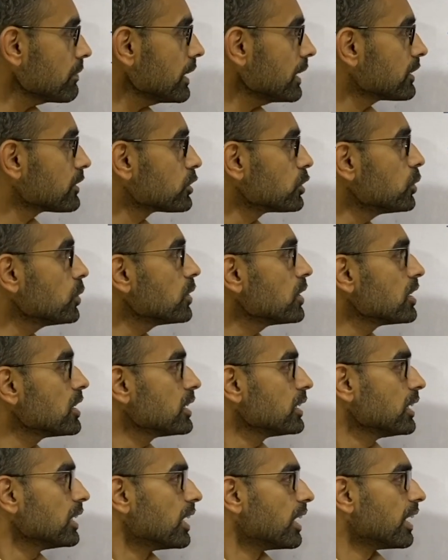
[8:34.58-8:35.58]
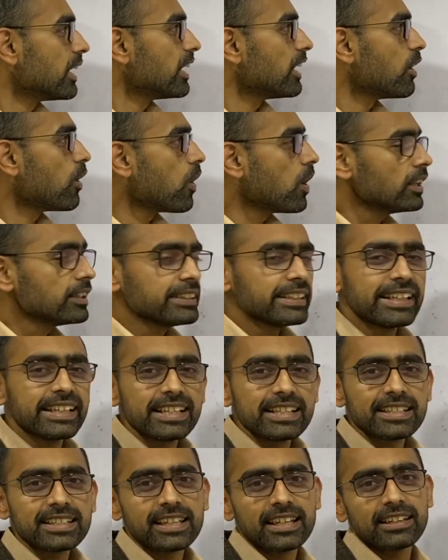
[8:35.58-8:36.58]
So all
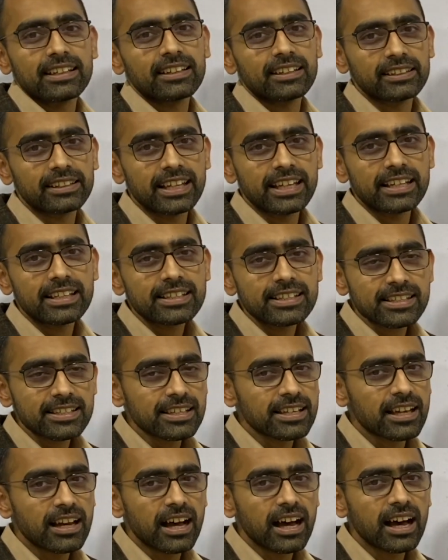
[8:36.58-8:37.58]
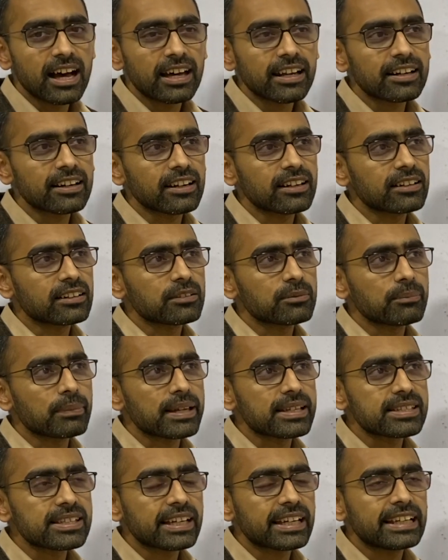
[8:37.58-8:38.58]
these things are
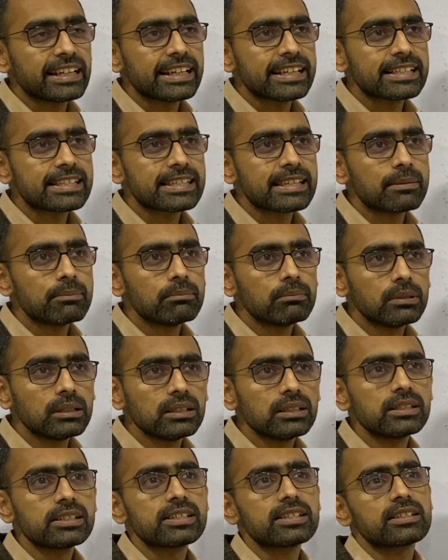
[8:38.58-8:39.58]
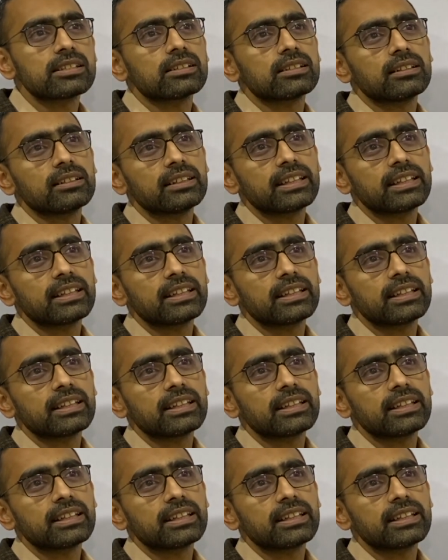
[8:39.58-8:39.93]
basically symbols.